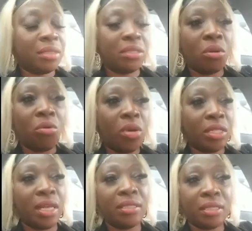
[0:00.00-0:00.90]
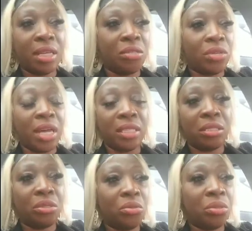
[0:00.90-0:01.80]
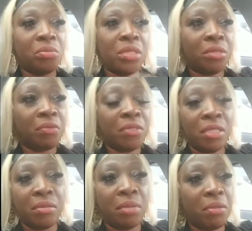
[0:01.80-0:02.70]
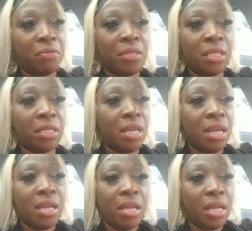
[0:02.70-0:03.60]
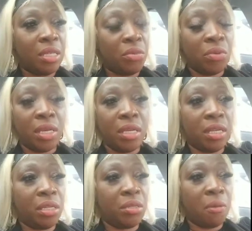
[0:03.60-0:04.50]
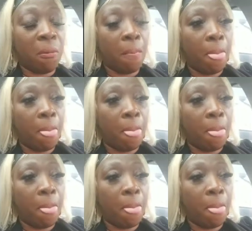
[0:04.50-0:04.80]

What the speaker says: So what else can you guys do to me to feel, let me feel anyway, you know?